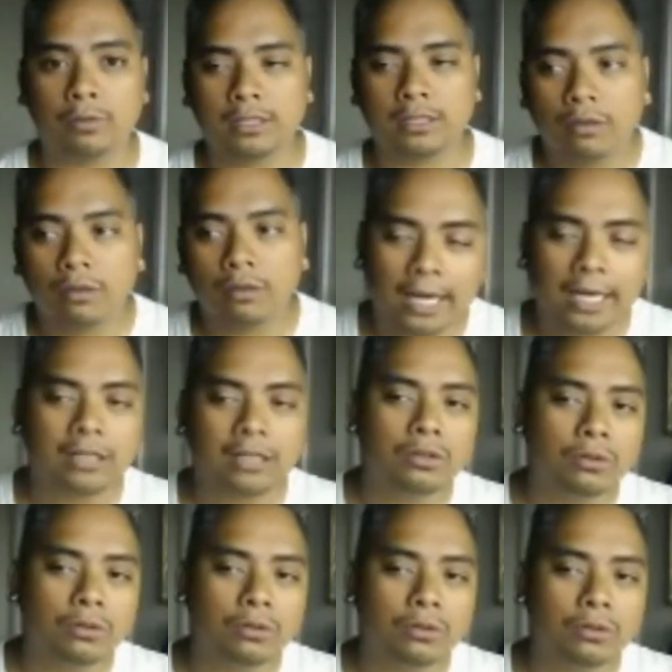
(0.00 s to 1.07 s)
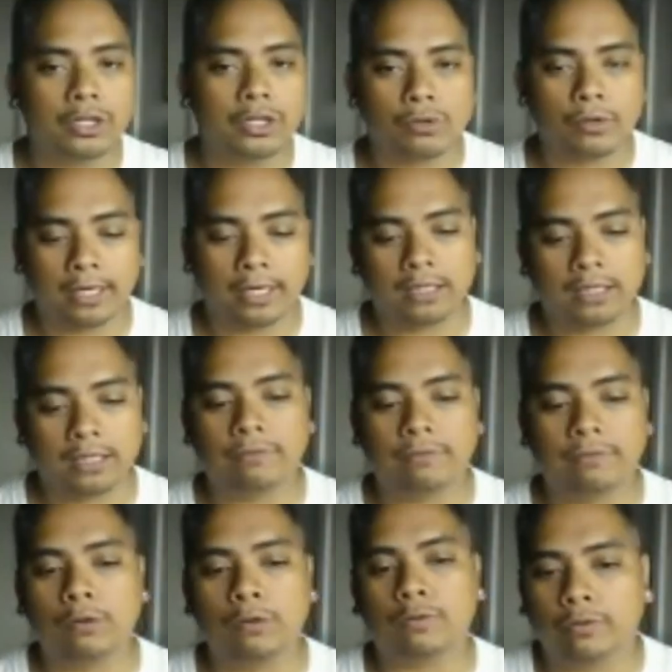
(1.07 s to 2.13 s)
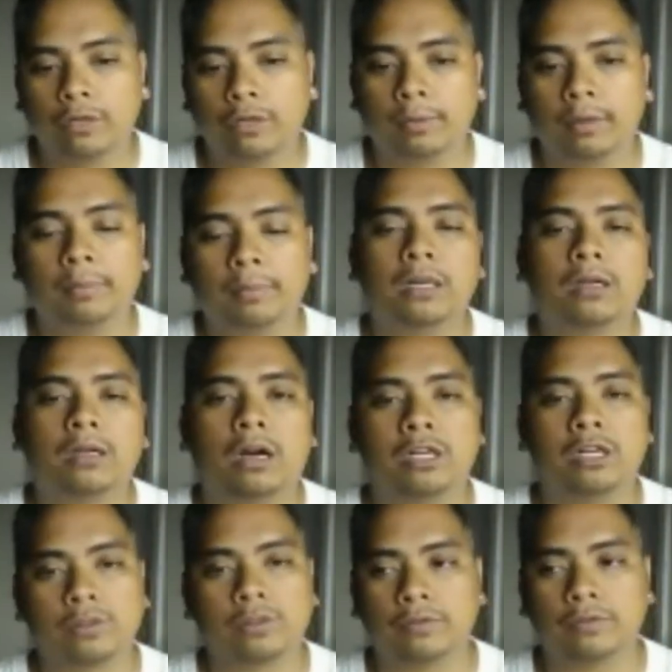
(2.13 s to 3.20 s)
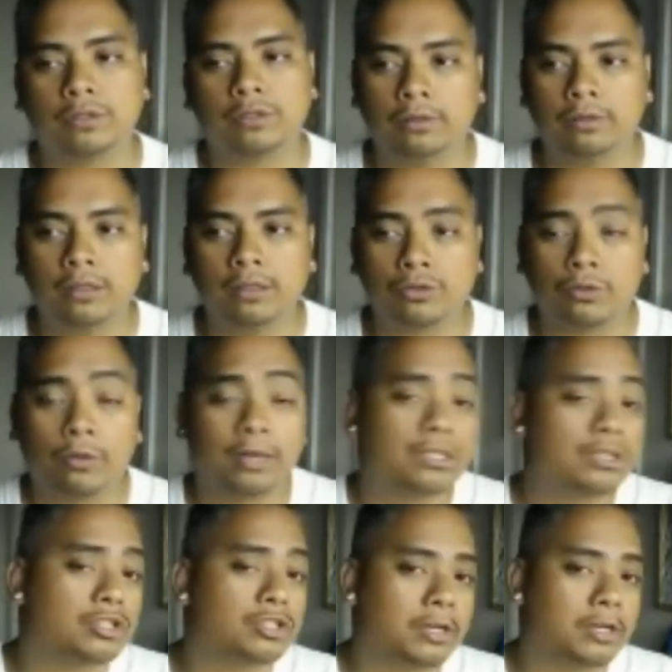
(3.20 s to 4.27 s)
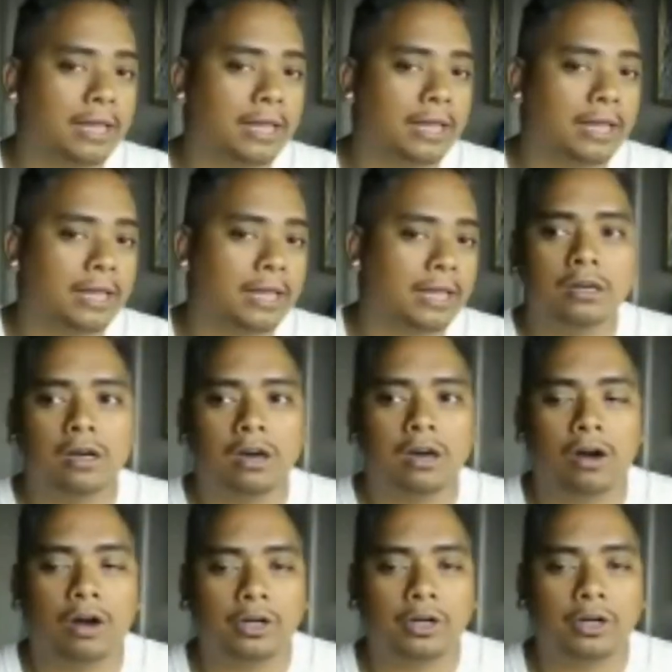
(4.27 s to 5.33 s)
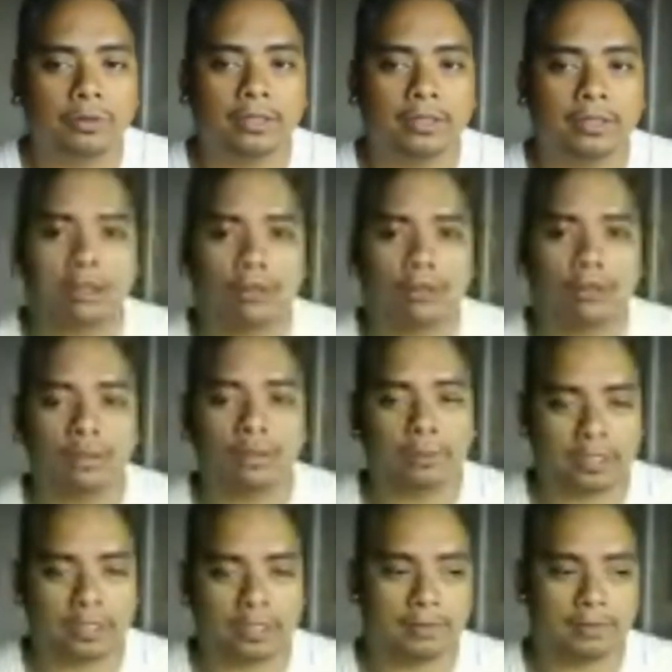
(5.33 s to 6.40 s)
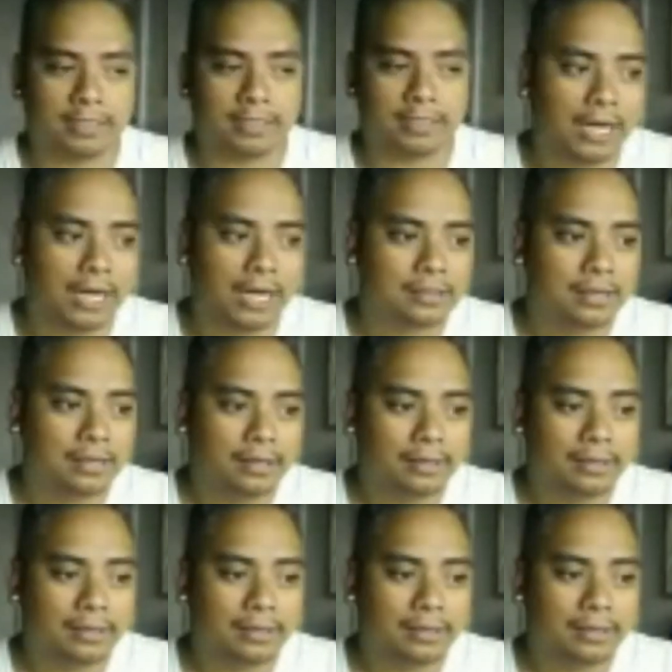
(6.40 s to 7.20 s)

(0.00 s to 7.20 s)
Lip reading: It's like, okay, I could do a contract, get the phone for free, but I'll be in a contract for 2 years, or I could just shell out $130 plus tax,